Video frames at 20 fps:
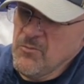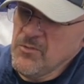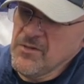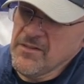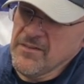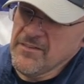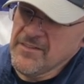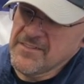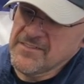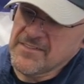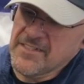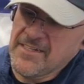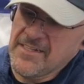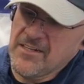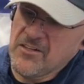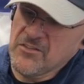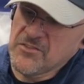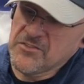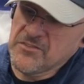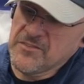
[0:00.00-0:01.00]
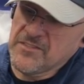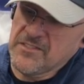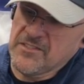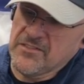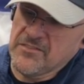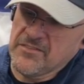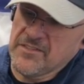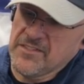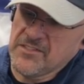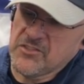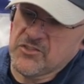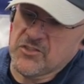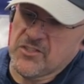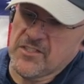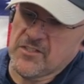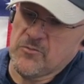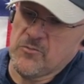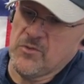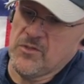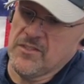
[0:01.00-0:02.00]
One of the things that I also did on this
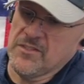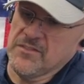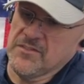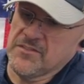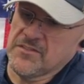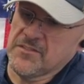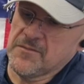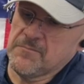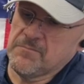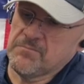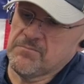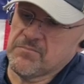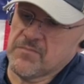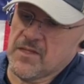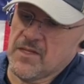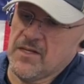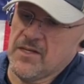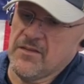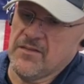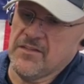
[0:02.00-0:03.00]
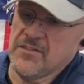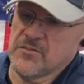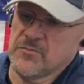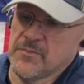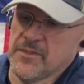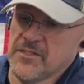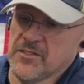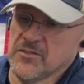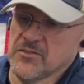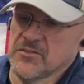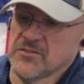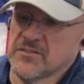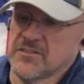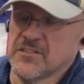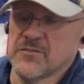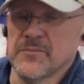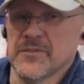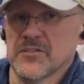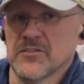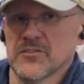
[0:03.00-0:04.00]
truck was uh, these mirrors.
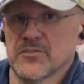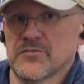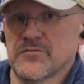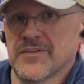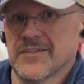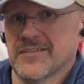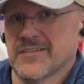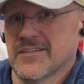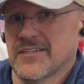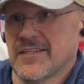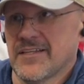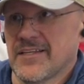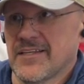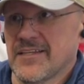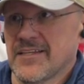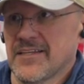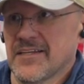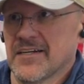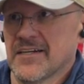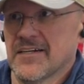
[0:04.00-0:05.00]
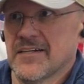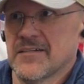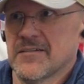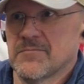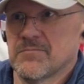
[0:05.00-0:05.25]
These mirrors fit the